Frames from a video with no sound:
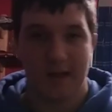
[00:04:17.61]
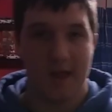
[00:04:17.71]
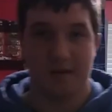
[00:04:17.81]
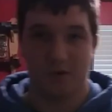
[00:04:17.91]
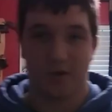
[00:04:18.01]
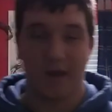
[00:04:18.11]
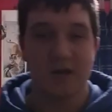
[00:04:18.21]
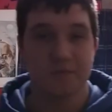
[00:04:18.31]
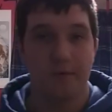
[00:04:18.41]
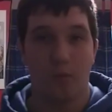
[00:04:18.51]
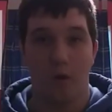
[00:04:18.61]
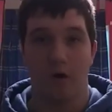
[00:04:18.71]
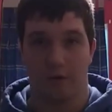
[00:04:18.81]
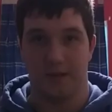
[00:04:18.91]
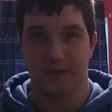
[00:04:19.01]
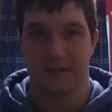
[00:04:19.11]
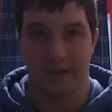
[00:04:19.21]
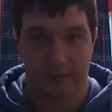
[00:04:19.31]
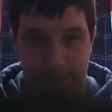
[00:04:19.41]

then you can actually put water in this thing.